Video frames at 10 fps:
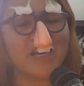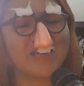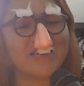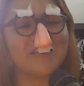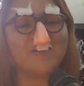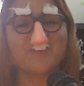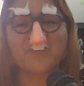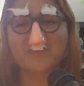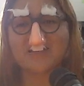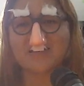I can
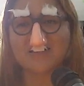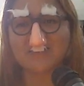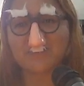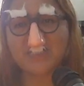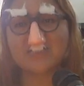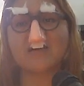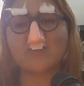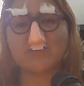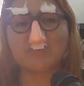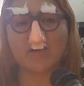be done
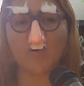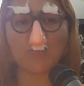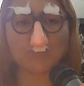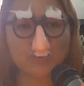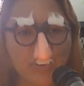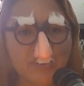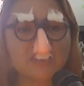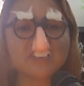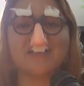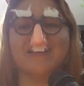with my home chores,